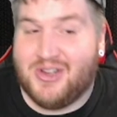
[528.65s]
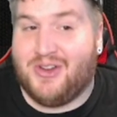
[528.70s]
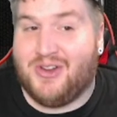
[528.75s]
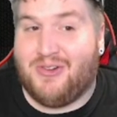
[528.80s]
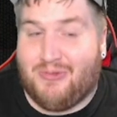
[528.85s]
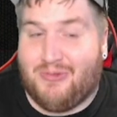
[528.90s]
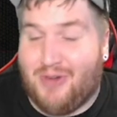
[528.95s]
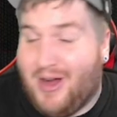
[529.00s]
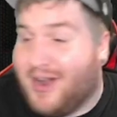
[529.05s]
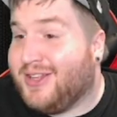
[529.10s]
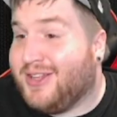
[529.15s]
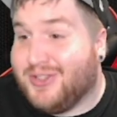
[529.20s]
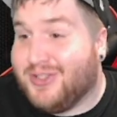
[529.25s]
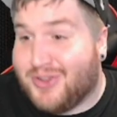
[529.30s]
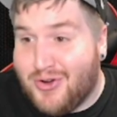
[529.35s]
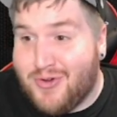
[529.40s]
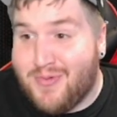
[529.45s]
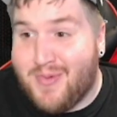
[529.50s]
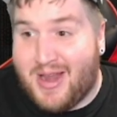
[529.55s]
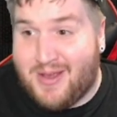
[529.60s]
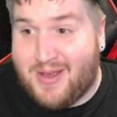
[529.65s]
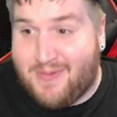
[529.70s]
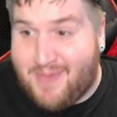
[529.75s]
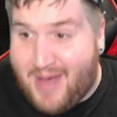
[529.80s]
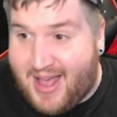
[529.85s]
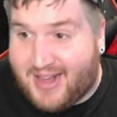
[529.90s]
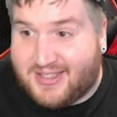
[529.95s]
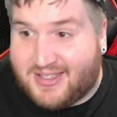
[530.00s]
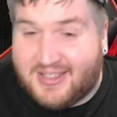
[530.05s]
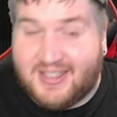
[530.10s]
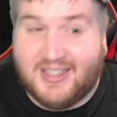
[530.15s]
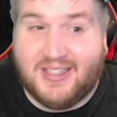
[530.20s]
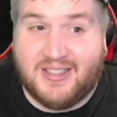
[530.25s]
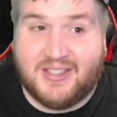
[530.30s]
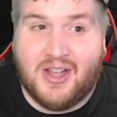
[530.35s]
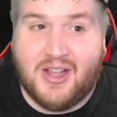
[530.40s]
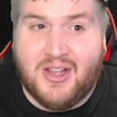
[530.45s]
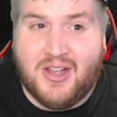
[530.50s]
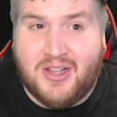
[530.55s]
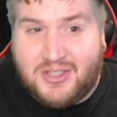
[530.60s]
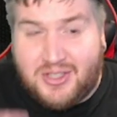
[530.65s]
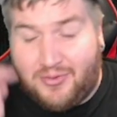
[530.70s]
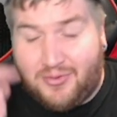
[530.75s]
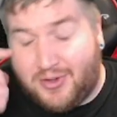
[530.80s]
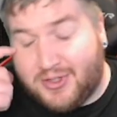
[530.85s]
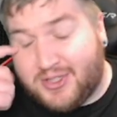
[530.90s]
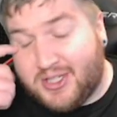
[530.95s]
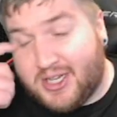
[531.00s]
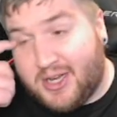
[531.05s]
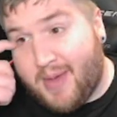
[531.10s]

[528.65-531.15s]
running too many Maxis. So if you're seeing